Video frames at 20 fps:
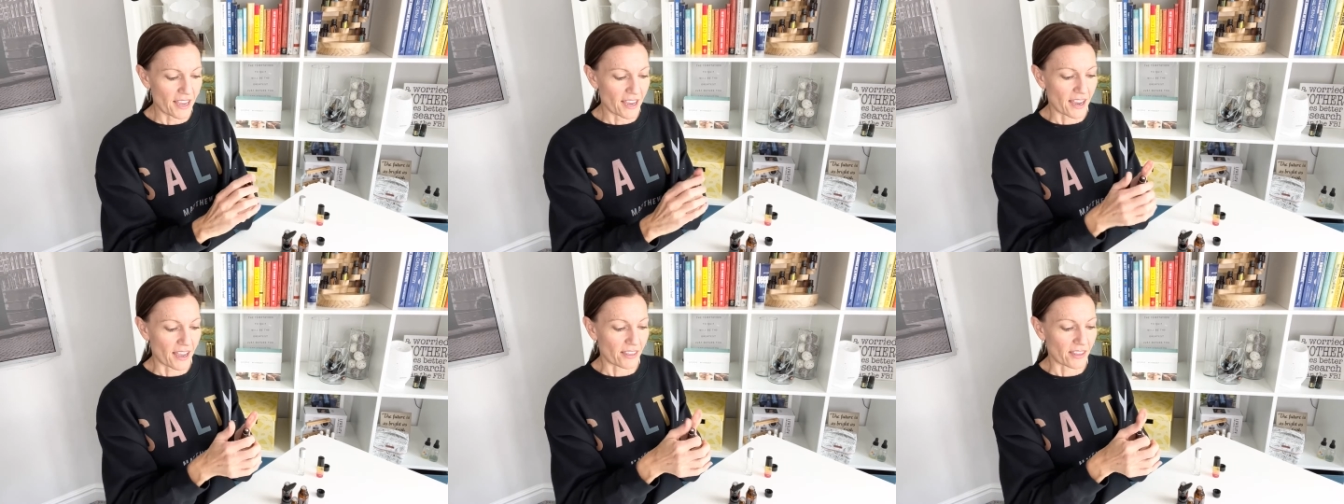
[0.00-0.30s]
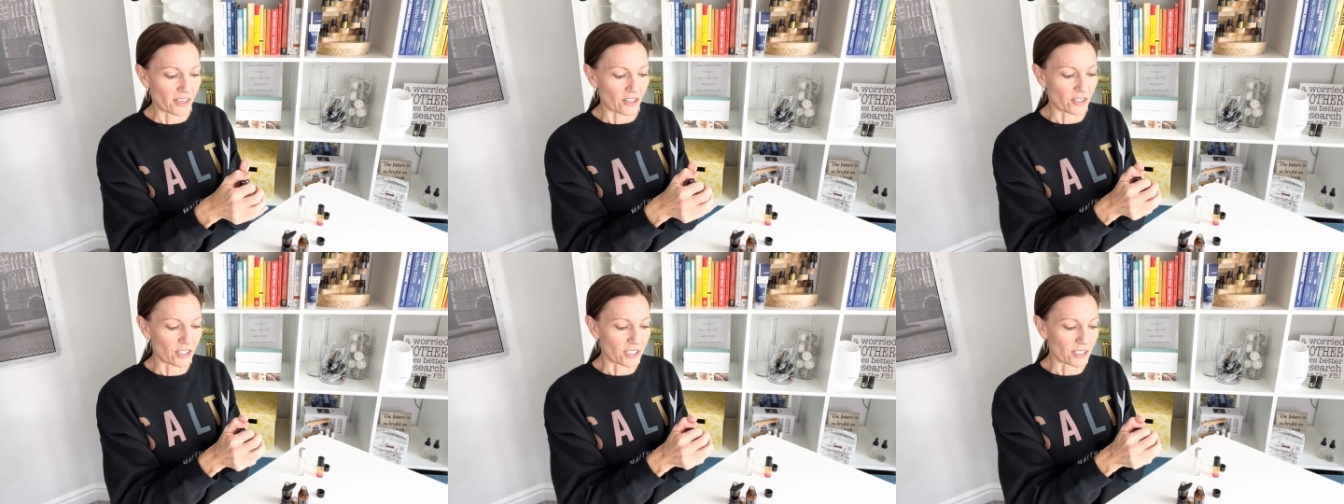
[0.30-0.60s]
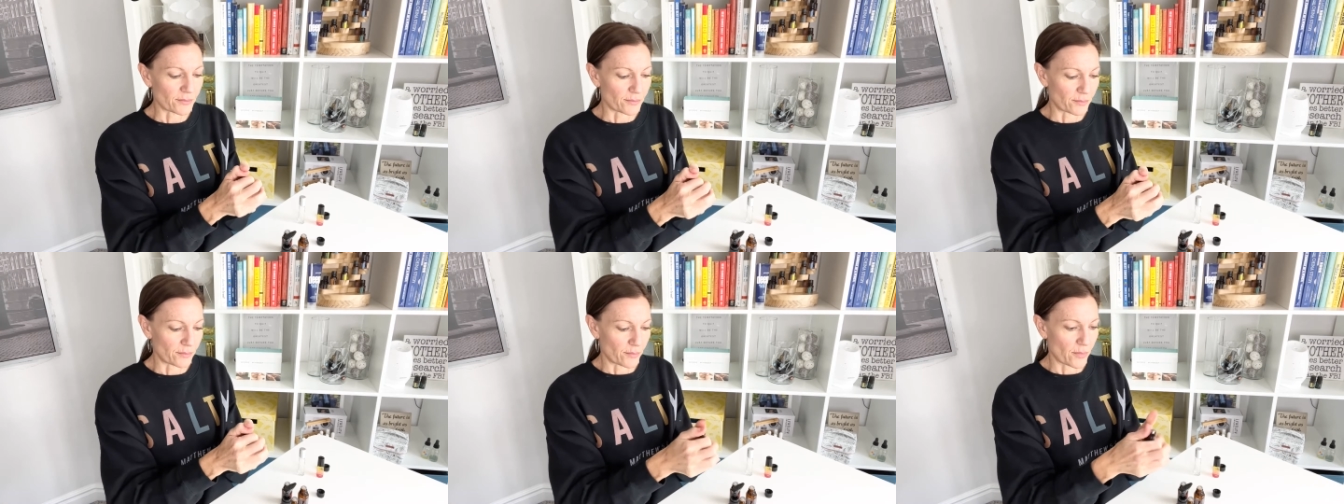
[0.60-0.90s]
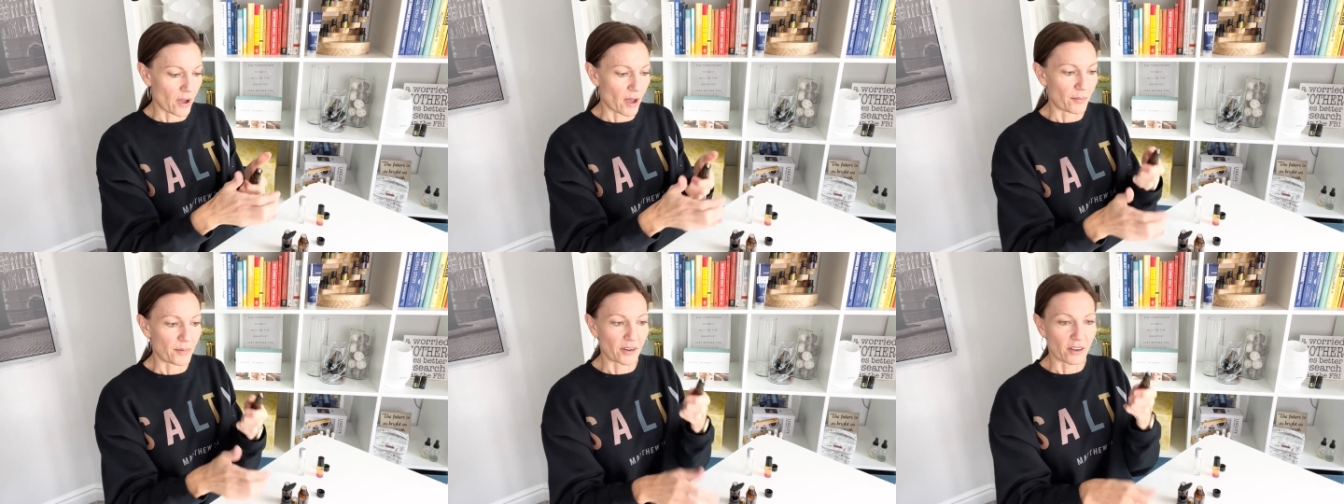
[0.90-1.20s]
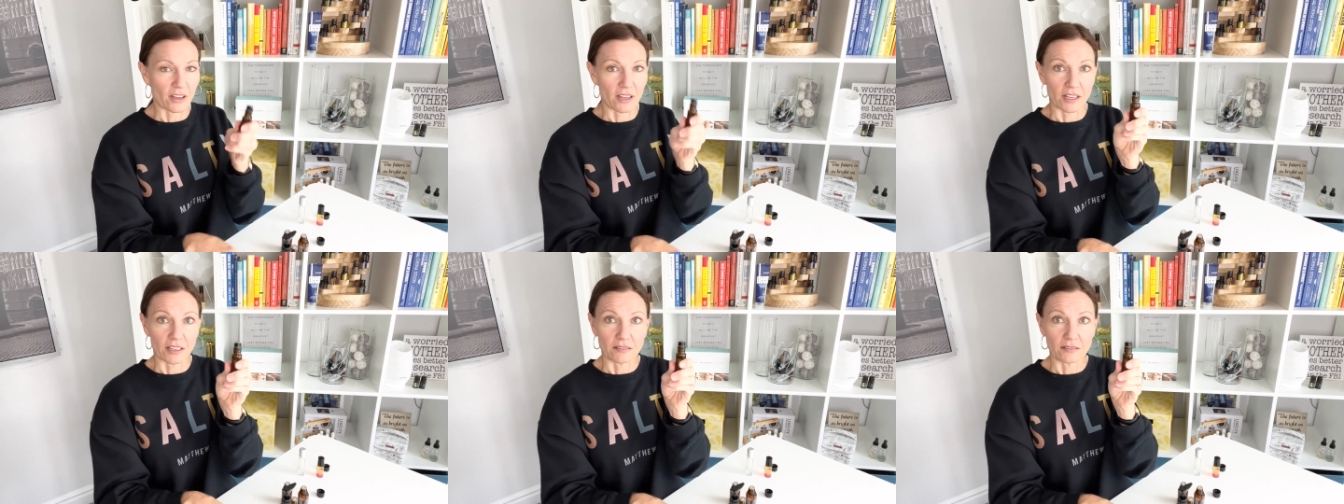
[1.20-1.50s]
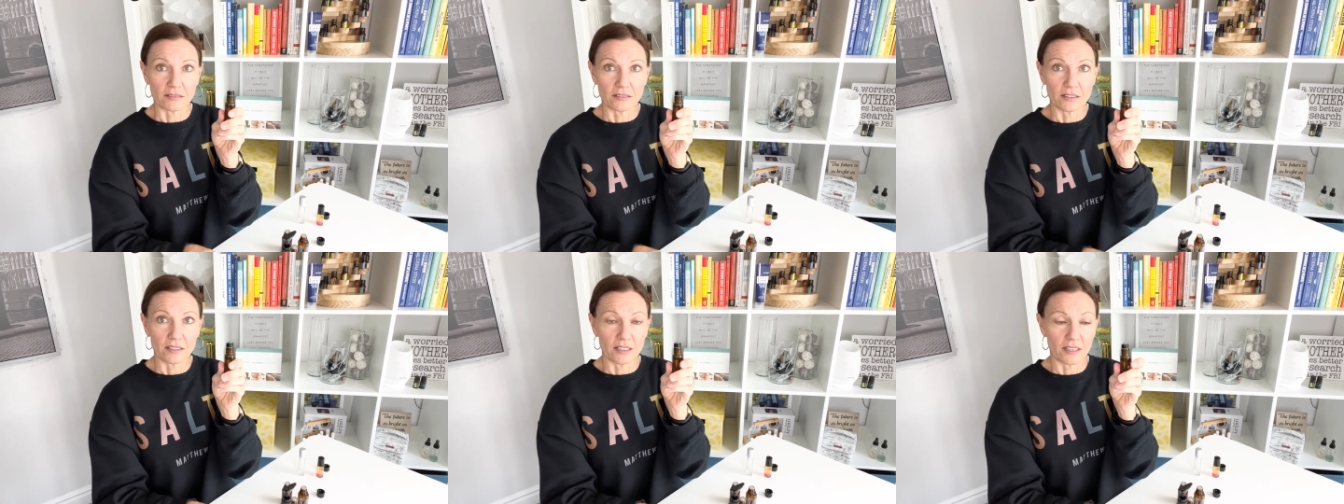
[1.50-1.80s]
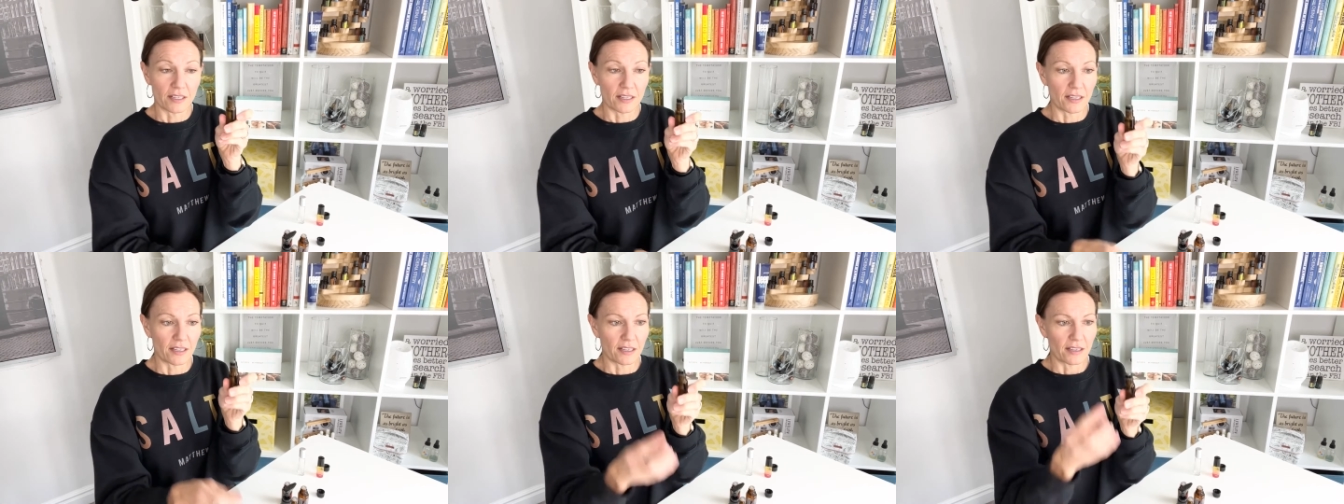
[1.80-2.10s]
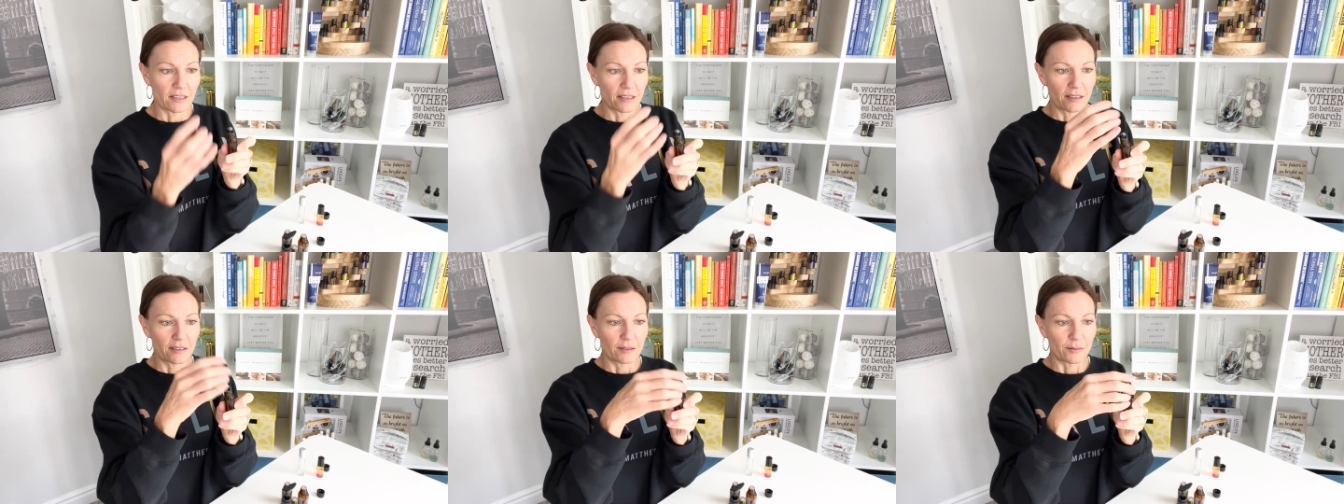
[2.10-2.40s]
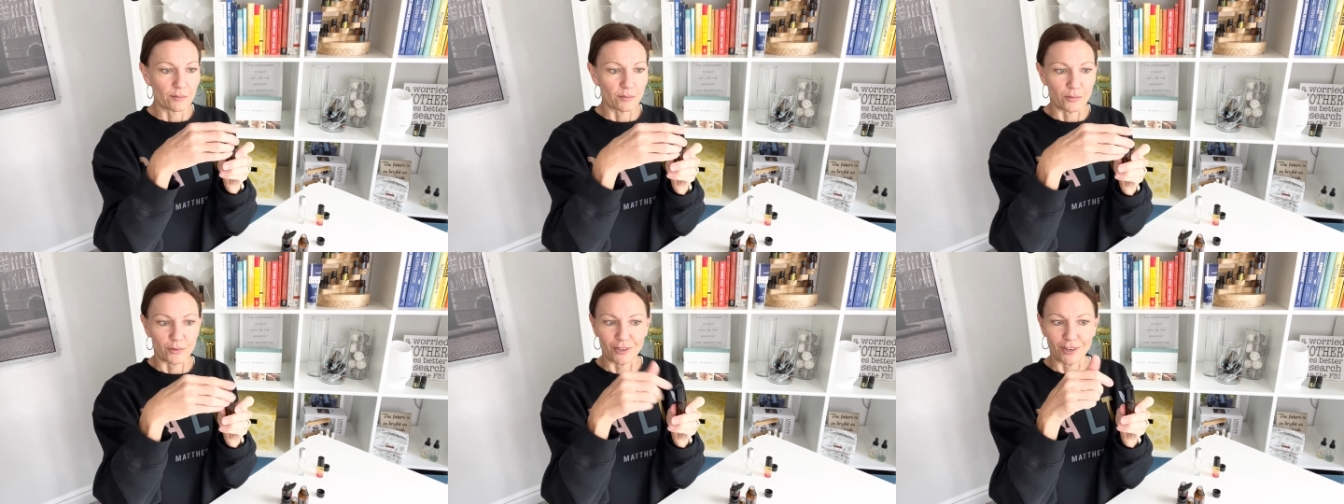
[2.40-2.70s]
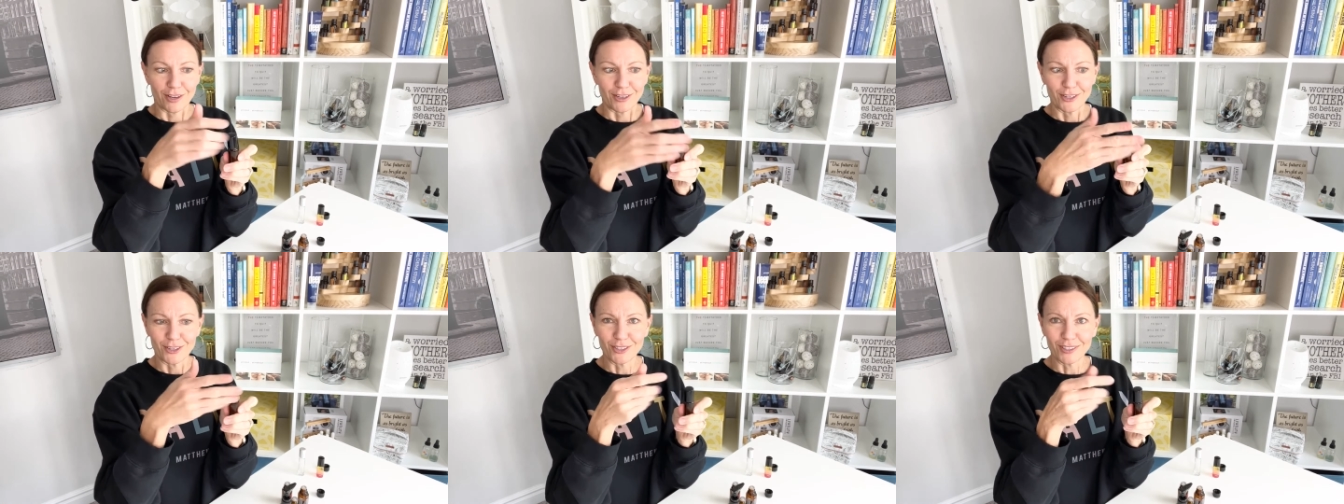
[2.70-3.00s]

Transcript: And then you just pop it on, put on your